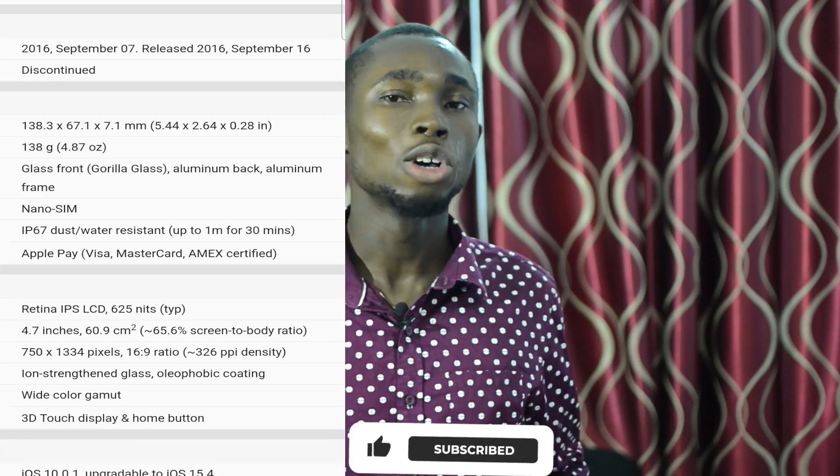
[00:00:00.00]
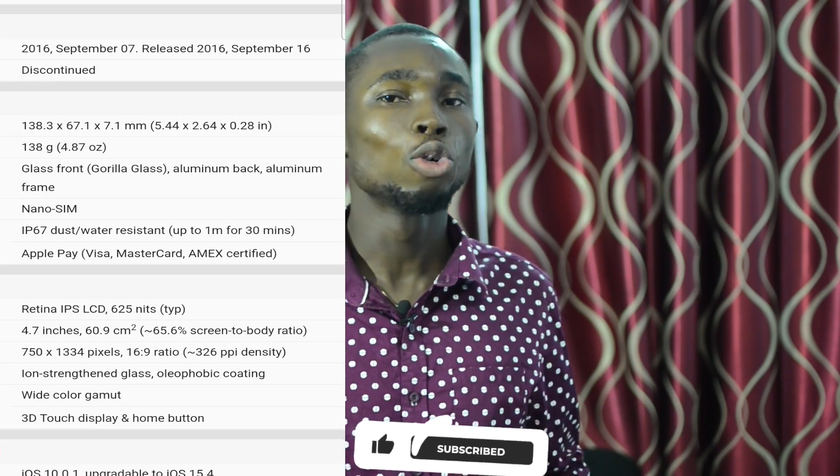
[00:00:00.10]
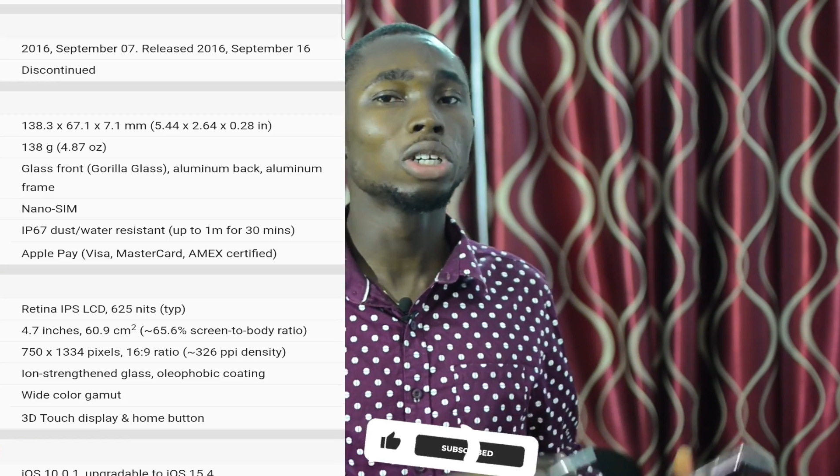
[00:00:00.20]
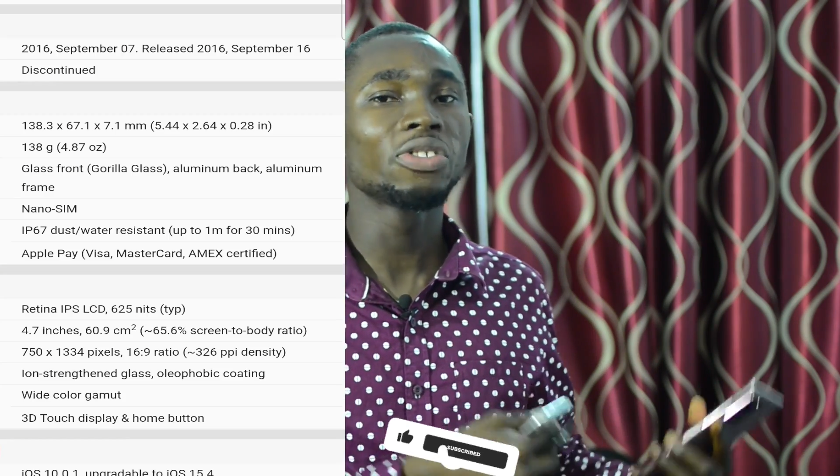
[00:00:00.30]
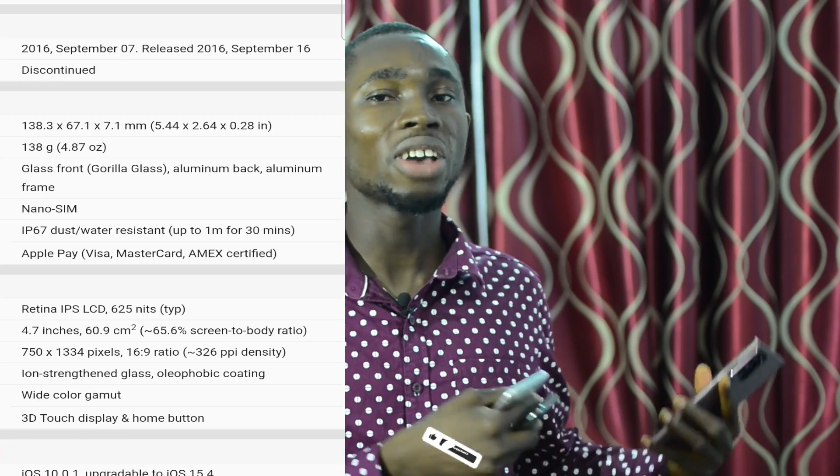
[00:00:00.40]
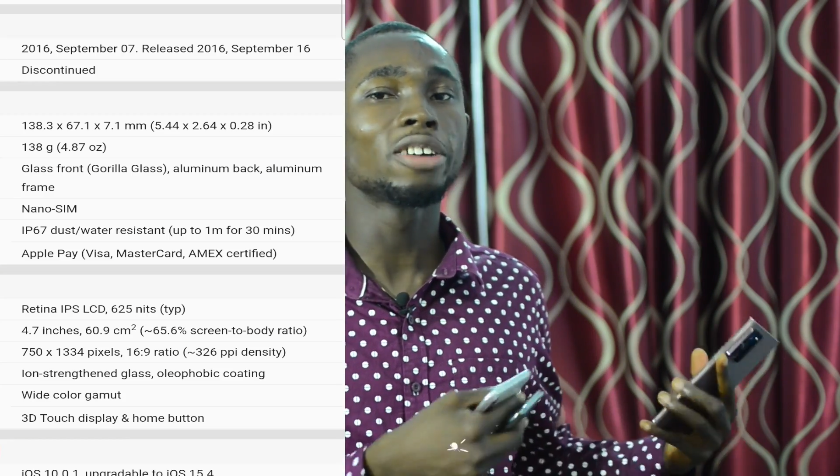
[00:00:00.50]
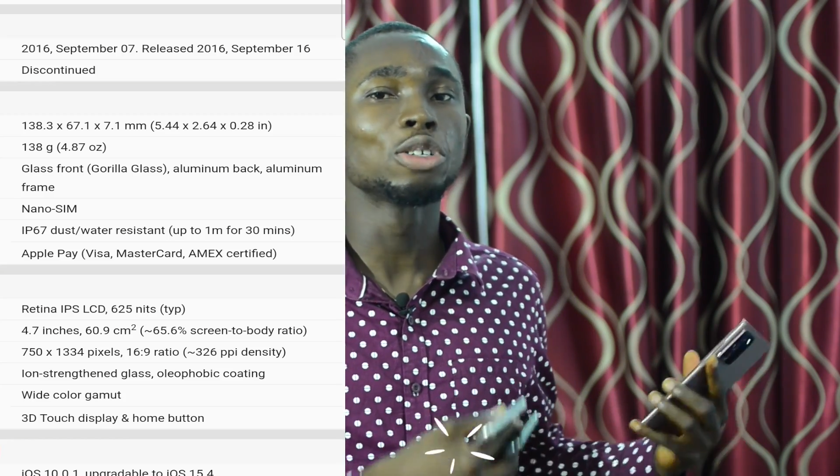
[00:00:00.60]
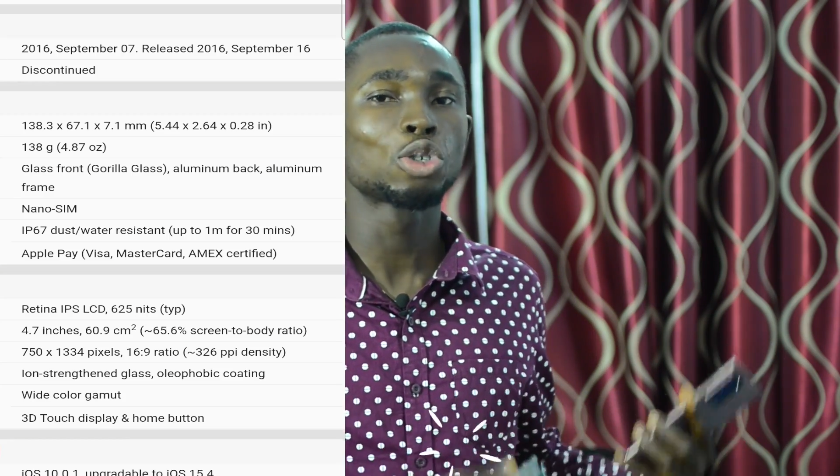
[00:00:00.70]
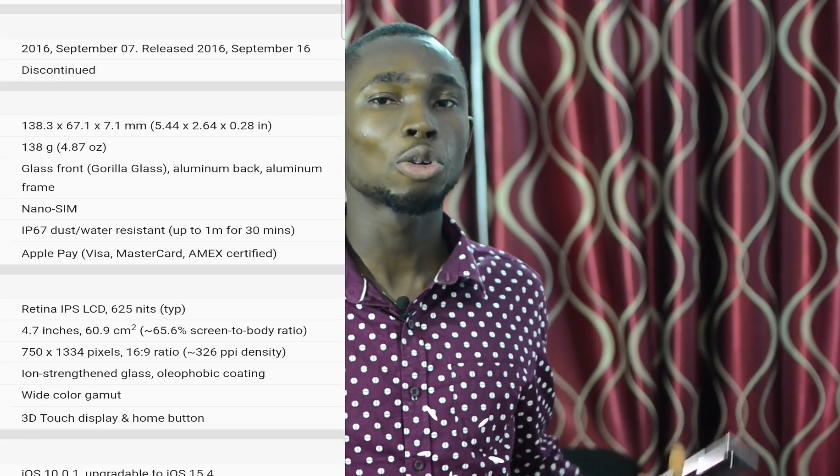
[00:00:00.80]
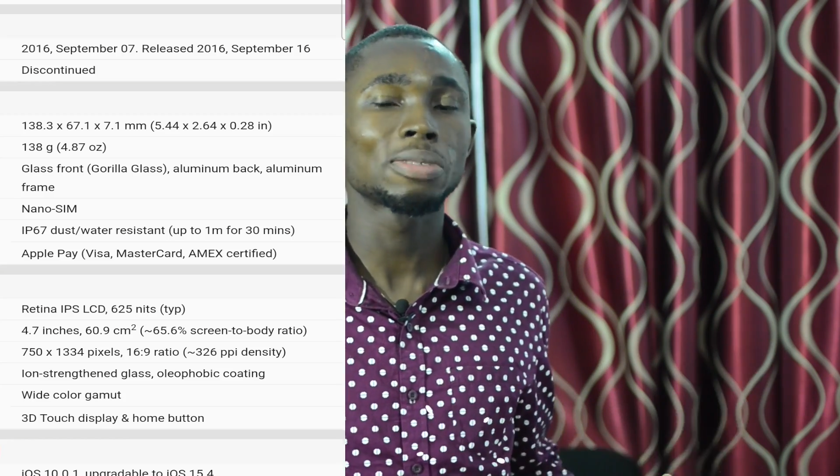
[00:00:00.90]
the
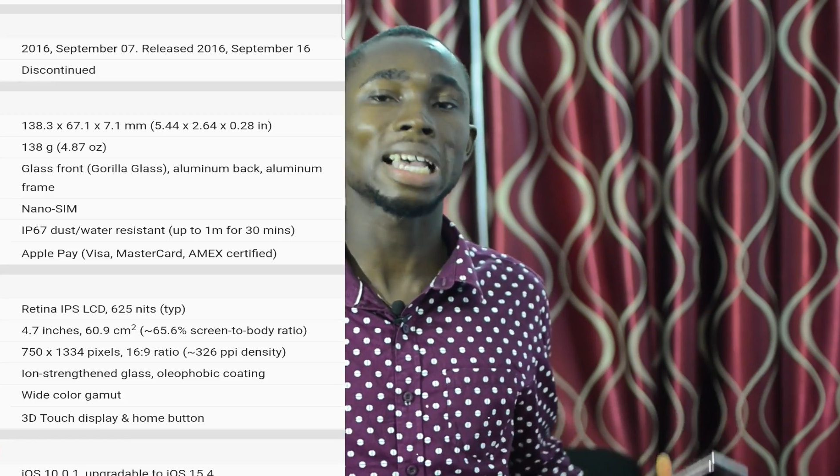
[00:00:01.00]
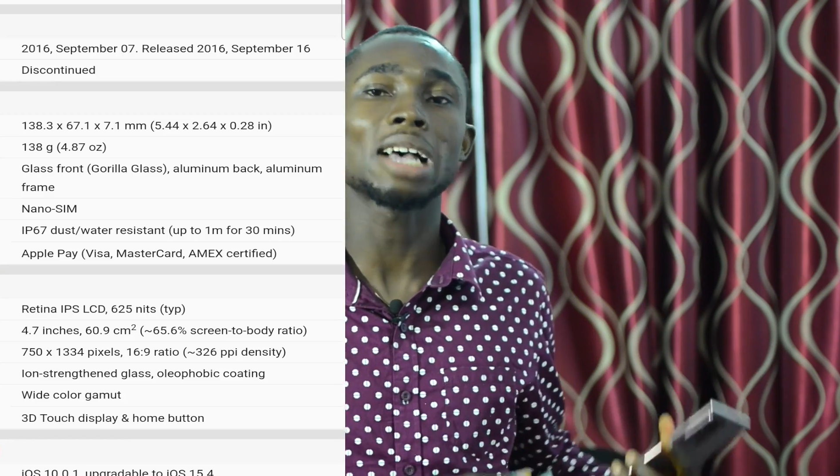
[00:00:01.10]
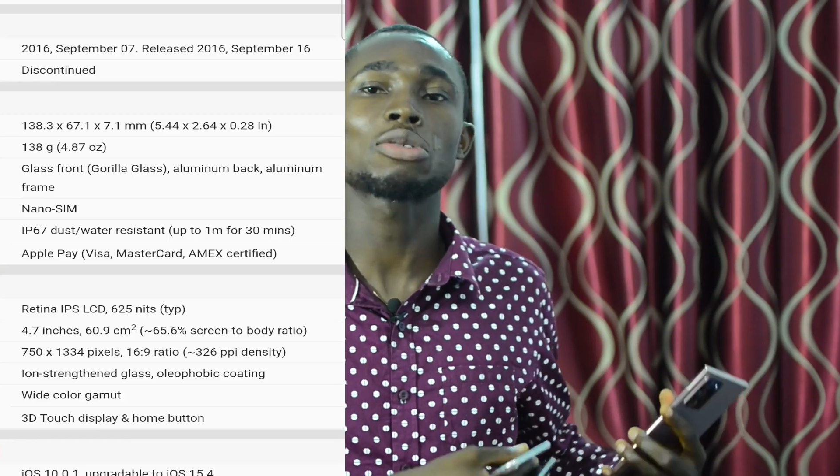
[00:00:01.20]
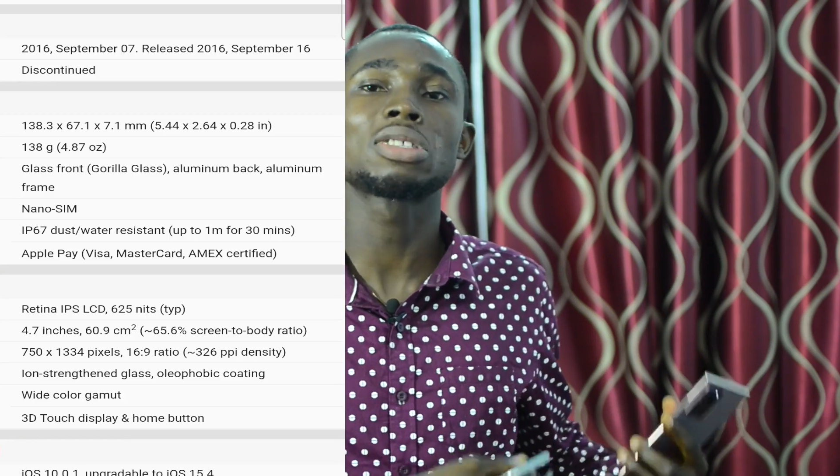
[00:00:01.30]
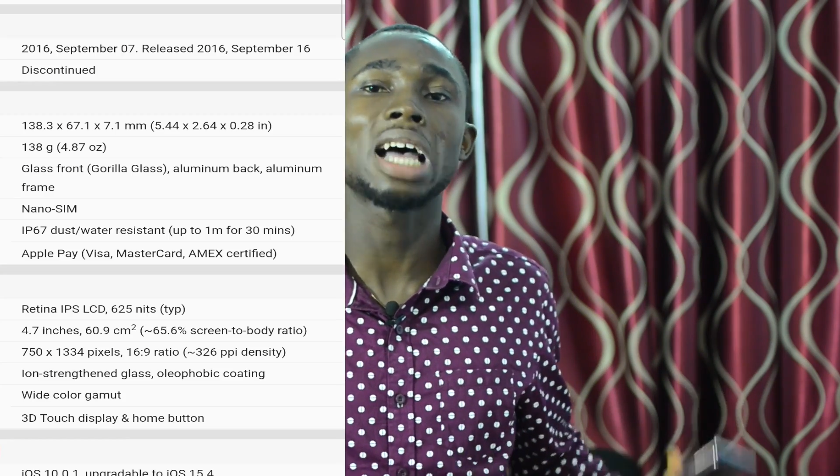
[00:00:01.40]
bearing sum so as an